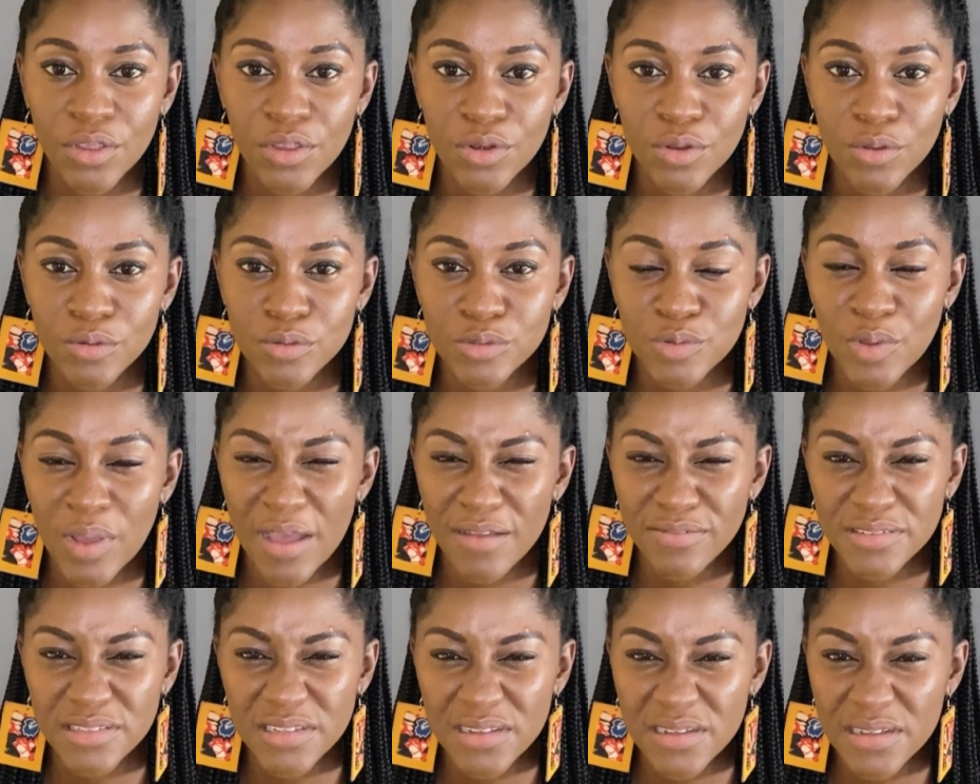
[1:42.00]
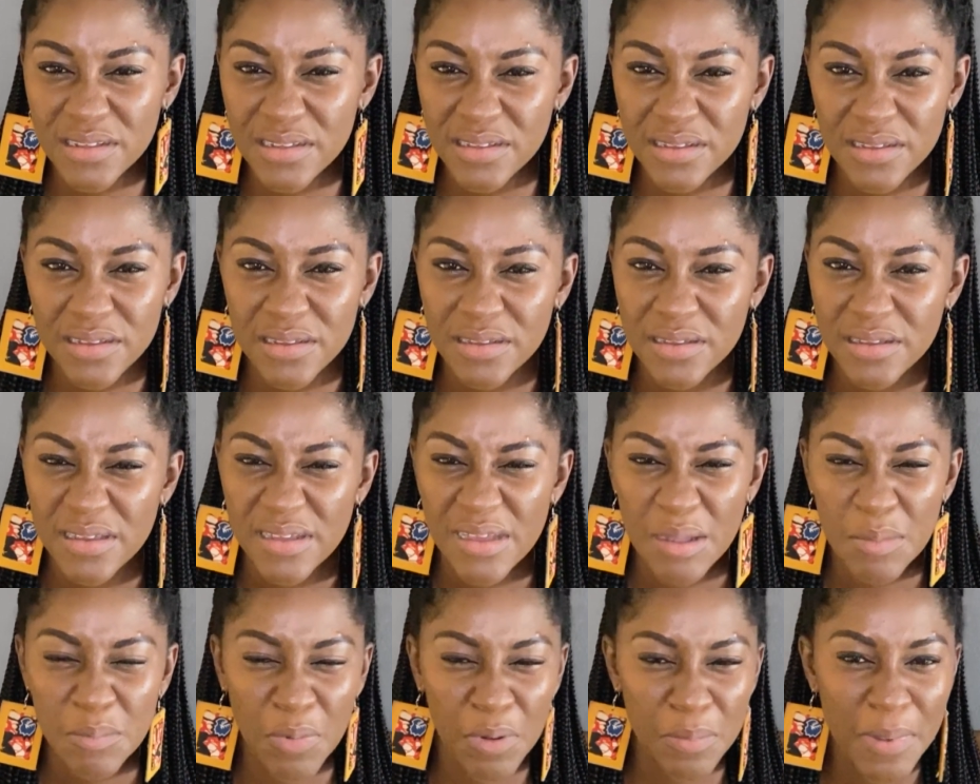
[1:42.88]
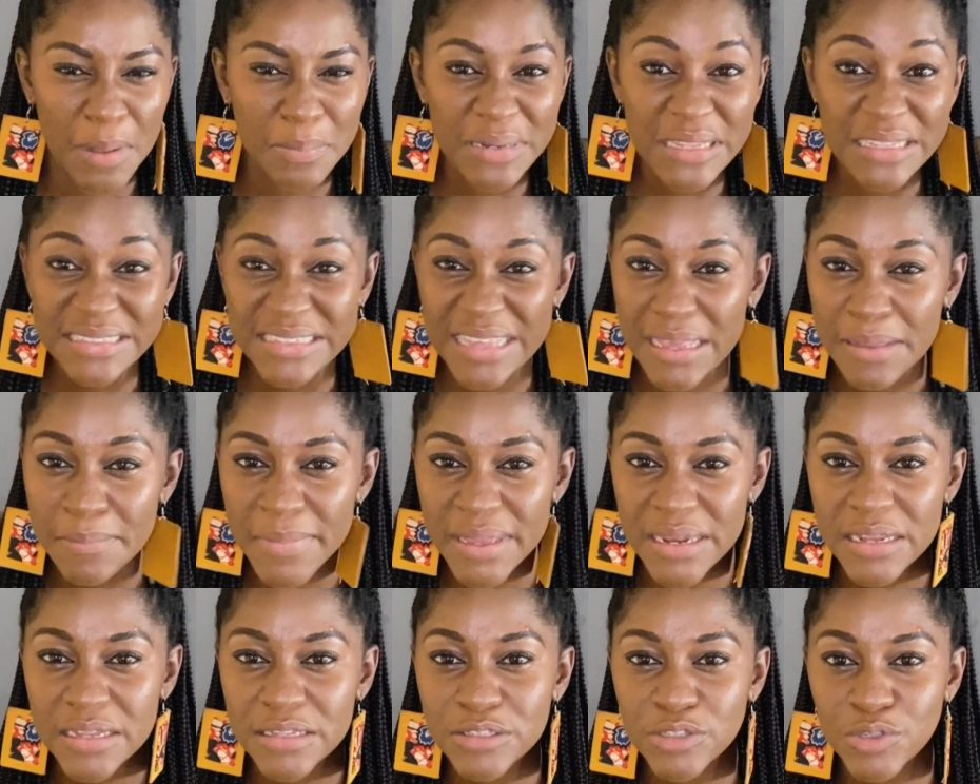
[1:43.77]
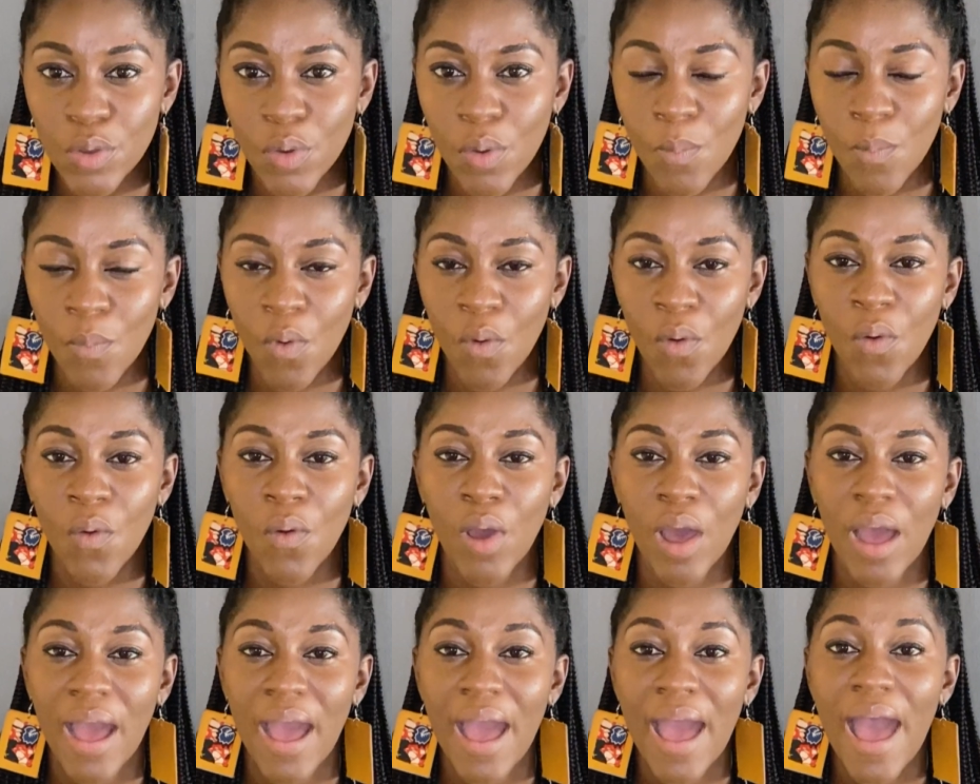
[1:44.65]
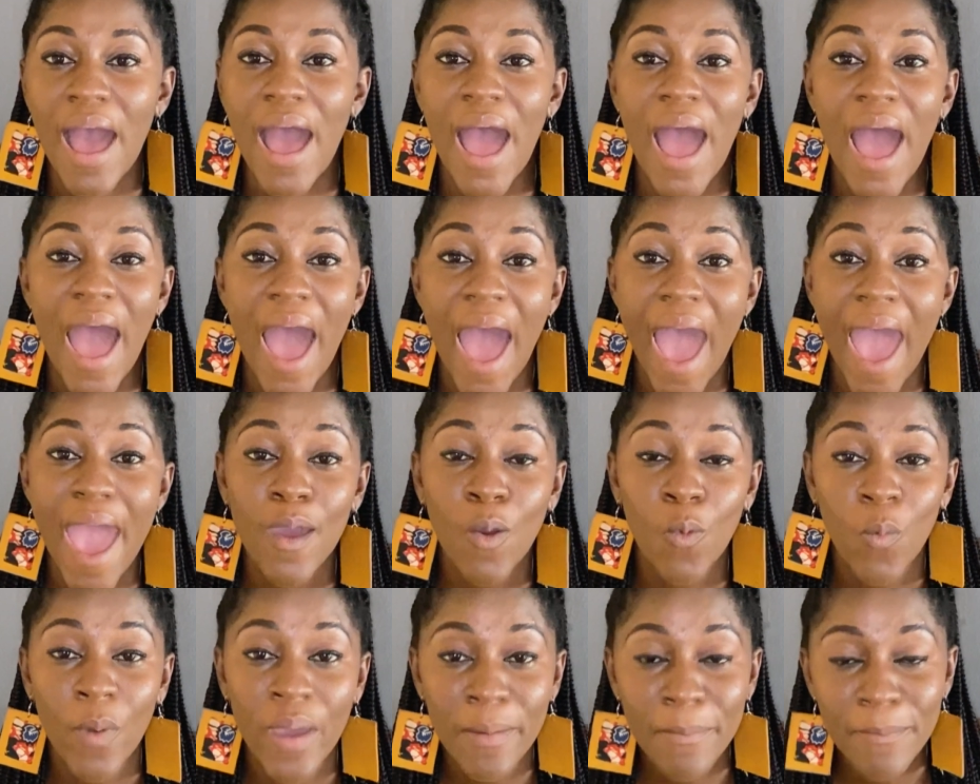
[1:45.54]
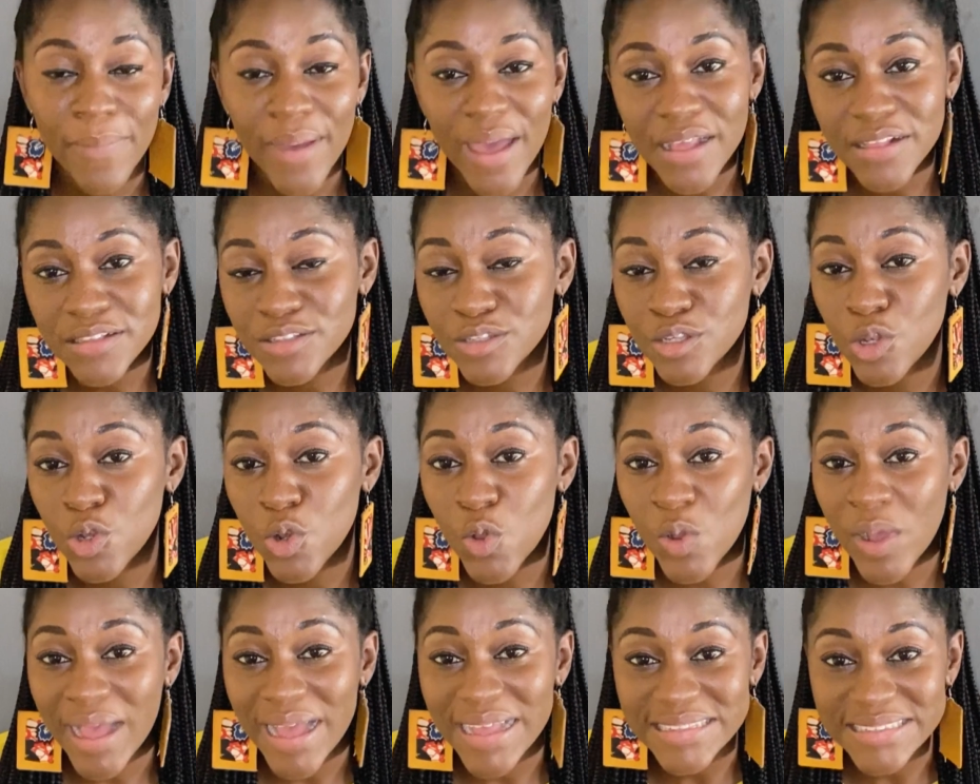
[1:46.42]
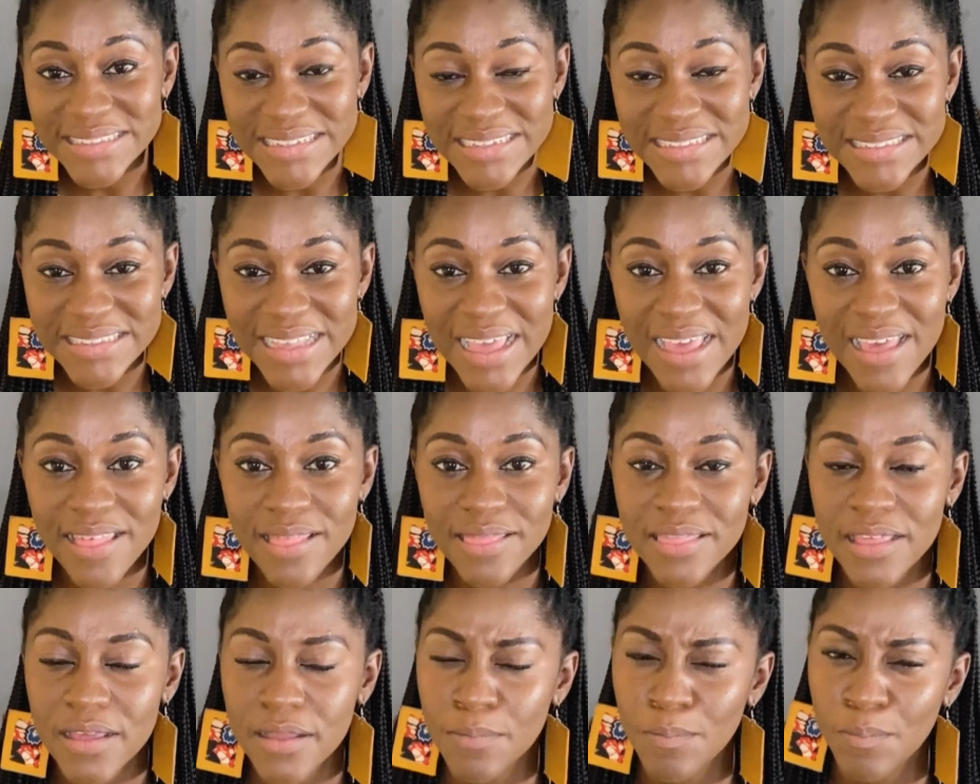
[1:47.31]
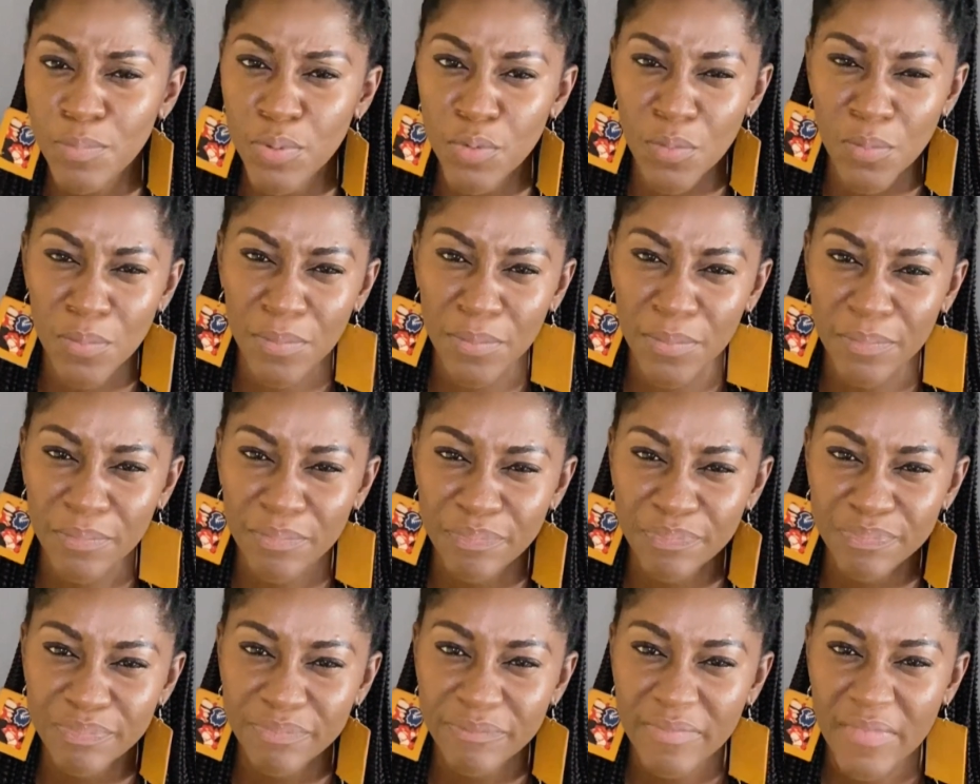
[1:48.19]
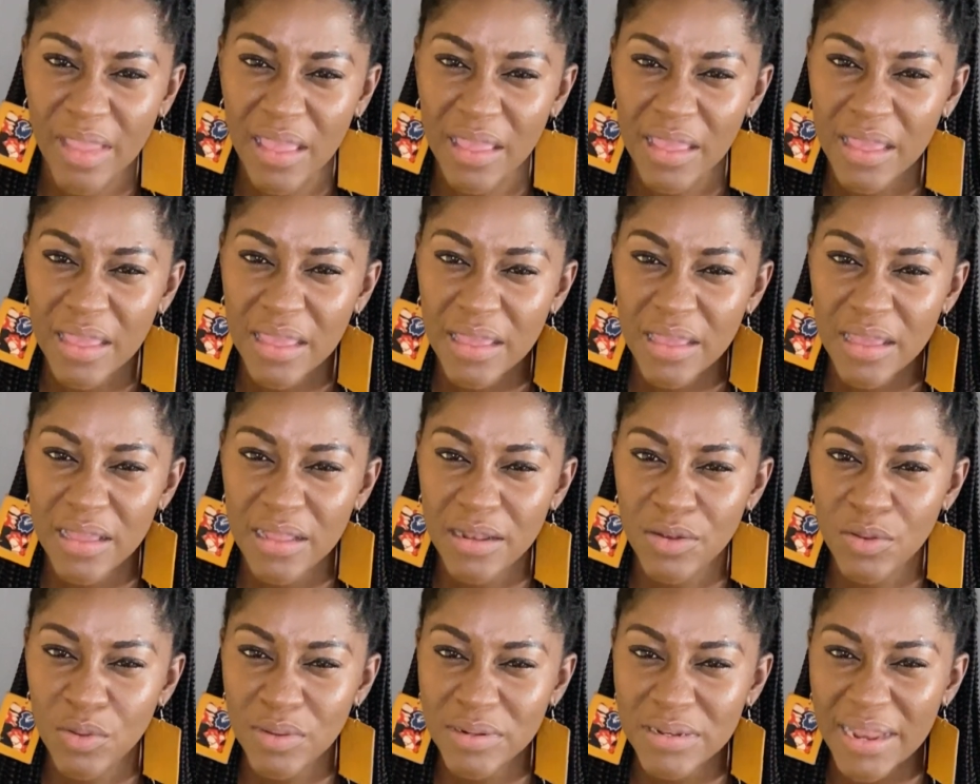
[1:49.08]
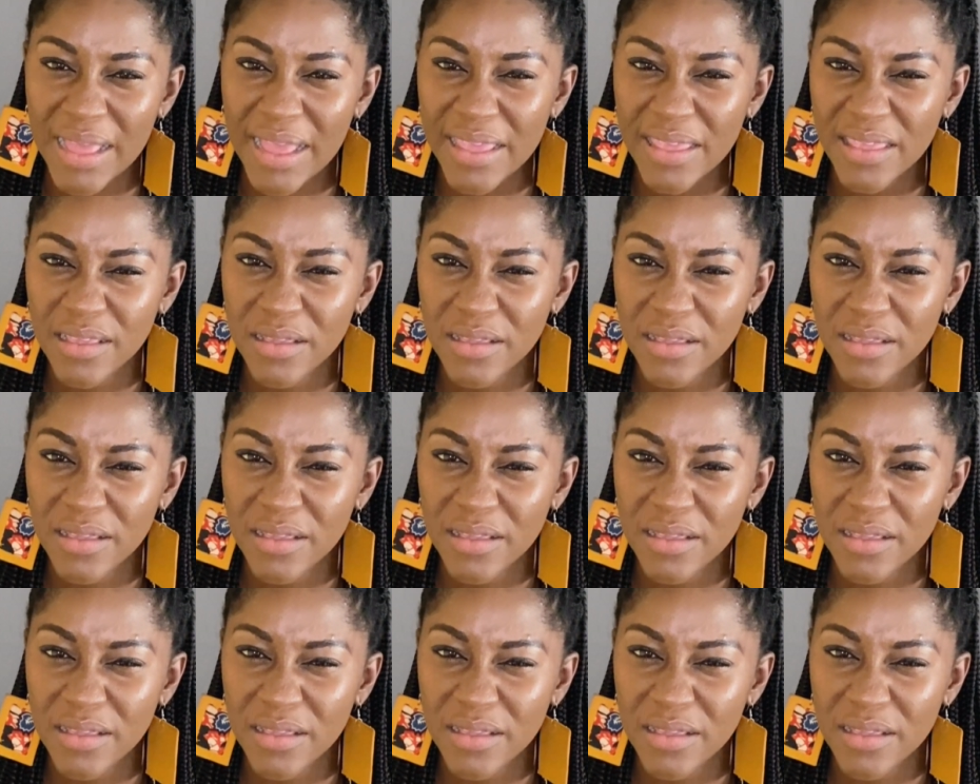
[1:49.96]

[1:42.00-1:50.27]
So after probably 10 minutes or more, I went back to look at it, and then boom, it looked like